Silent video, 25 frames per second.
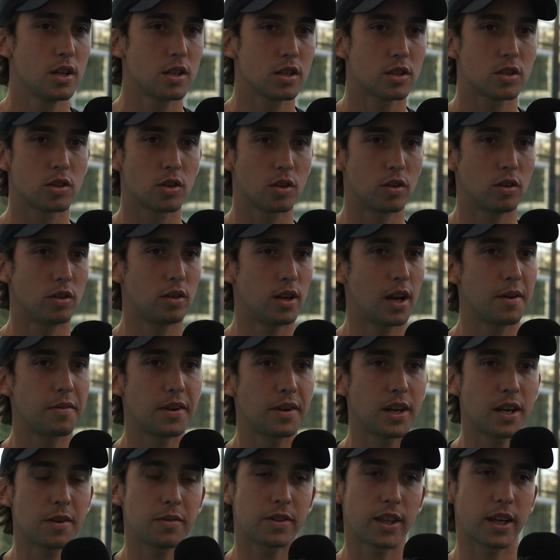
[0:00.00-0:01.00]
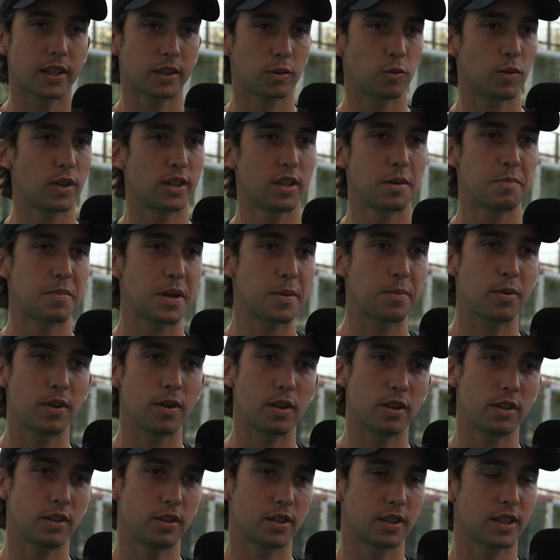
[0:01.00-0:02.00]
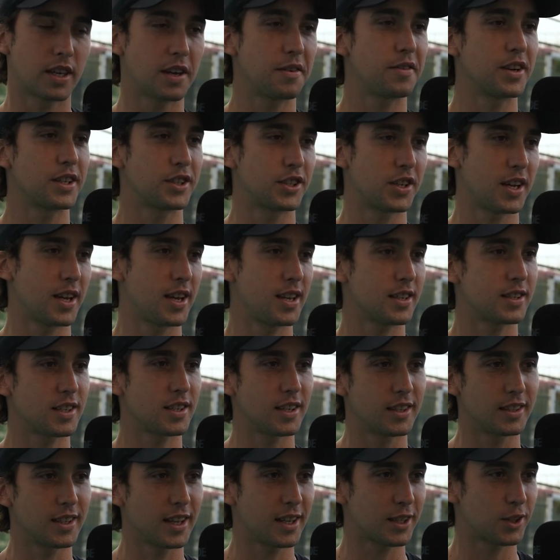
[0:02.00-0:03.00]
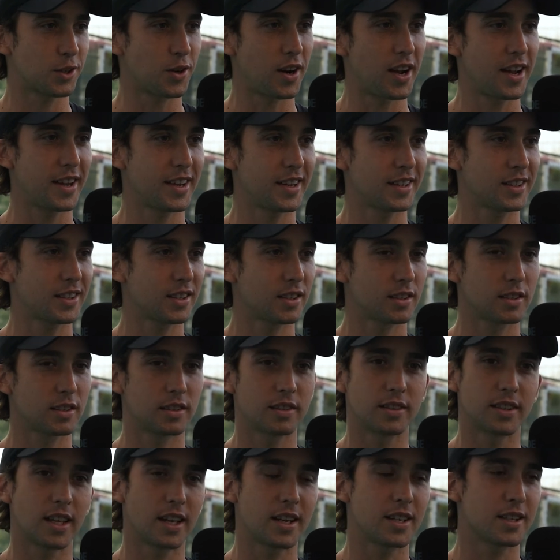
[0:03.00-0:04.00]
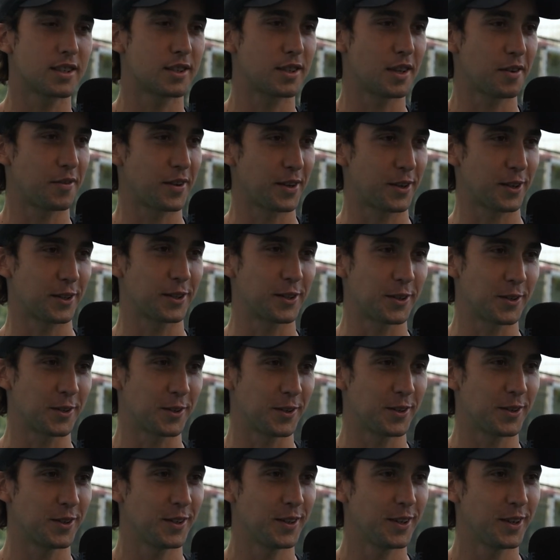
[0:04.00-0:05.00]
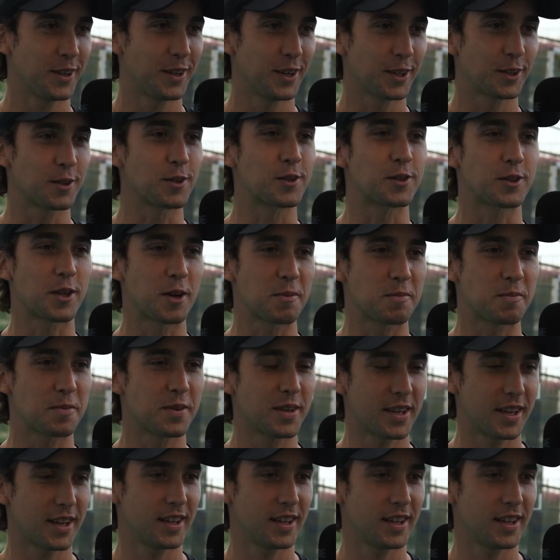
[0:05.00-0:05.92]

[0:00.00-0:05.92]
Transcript: So I believe that when the people give a chance and they try it, then it's difficult to to stop. Yeah.